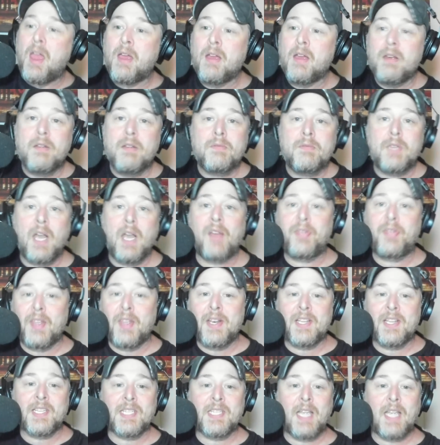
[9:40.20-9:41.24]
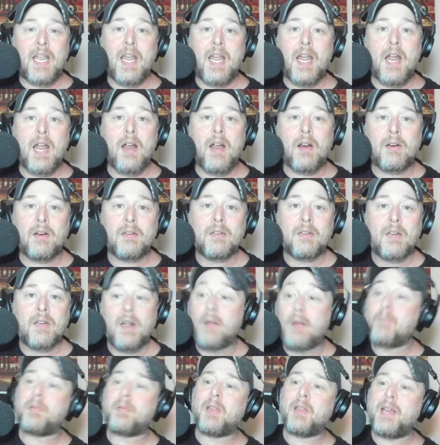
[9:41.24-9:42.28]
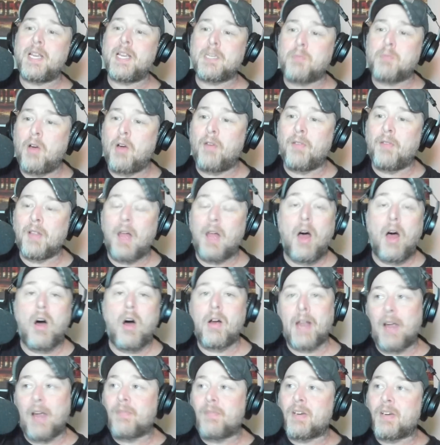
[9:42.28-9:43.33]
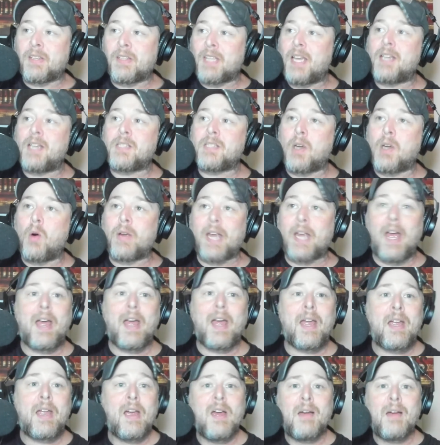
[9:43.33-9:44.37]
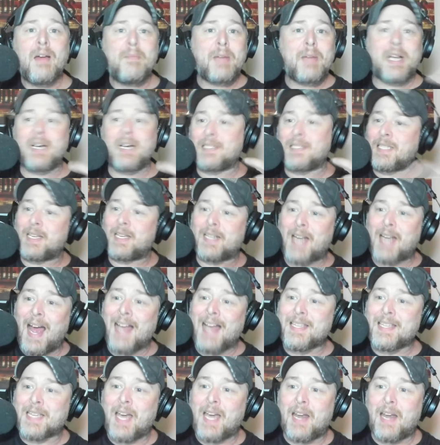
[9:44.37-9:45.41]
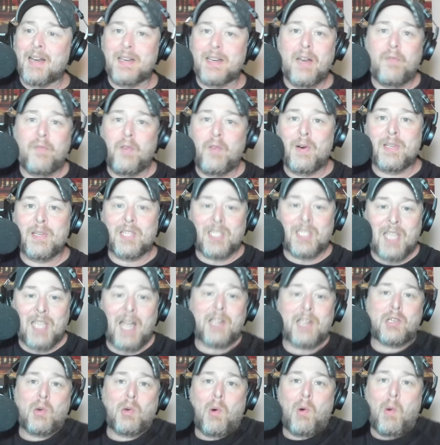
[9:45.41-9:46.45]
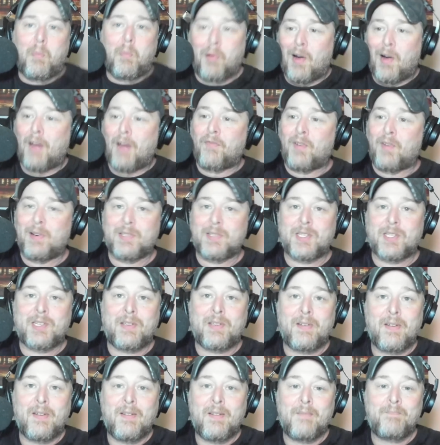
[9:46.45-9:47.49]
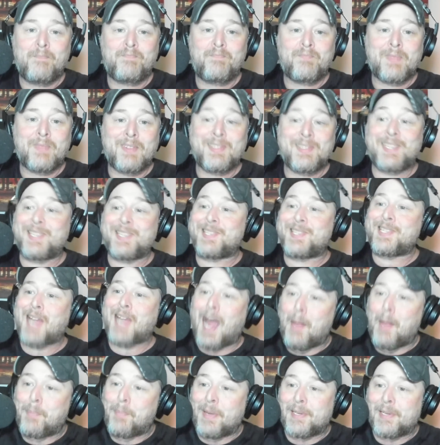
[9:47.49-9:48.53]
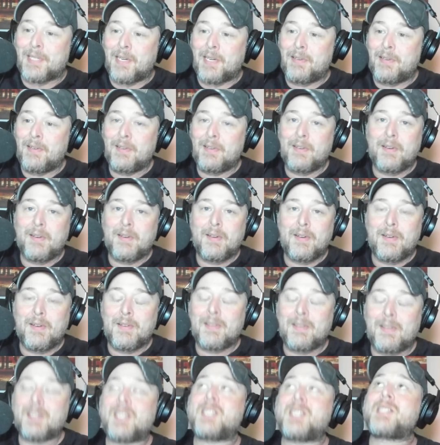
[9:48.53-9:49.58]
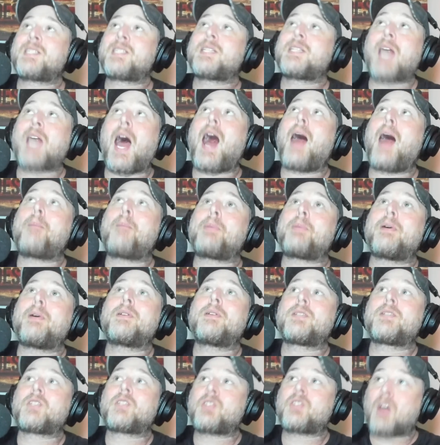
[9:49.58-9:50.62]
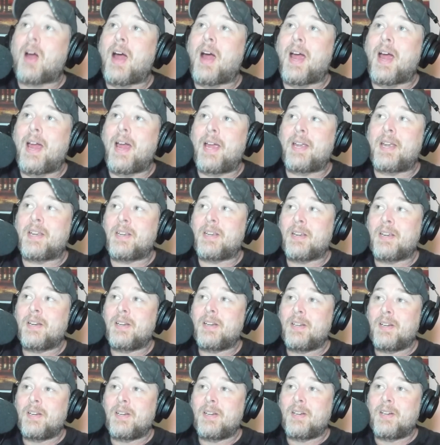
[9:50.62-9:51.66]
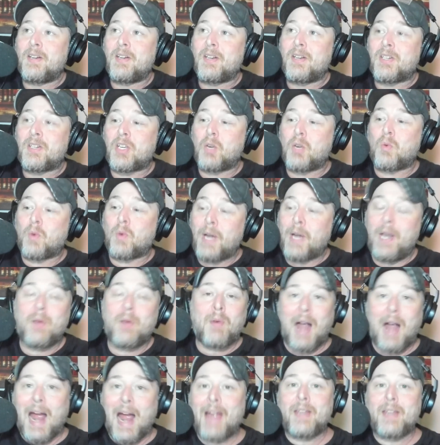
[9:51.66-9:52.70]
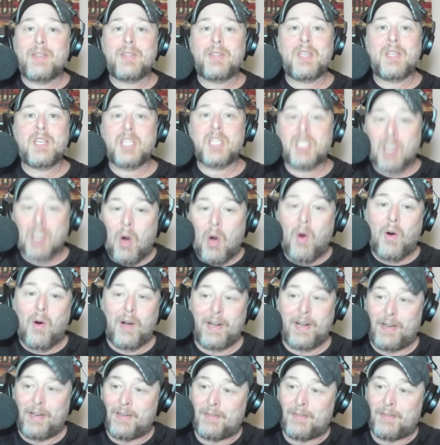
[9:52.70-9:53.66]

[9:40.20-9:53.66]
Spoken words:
nothing to see here. Please move along. Everything's okay because the guy's got a different sexual preference. Stop it. Stop trying to rewrite the story.